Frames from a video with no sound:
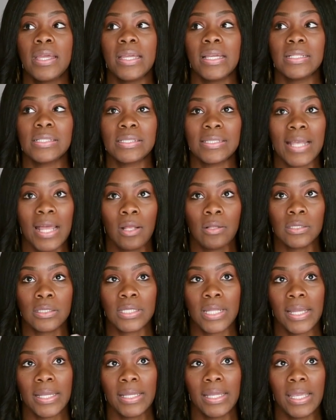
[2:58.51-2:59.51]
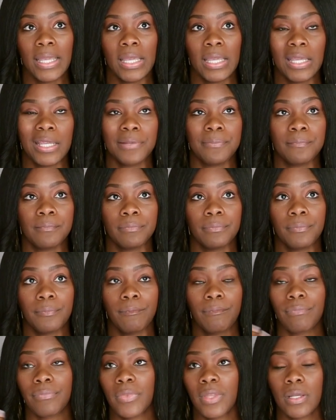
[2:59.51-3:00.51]
It sounds like a
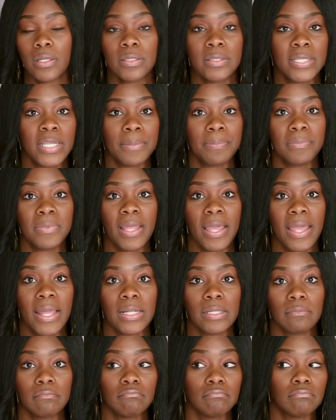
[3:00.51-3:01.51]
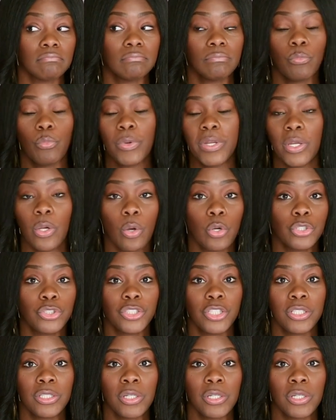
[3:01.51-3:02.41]
tip that we all should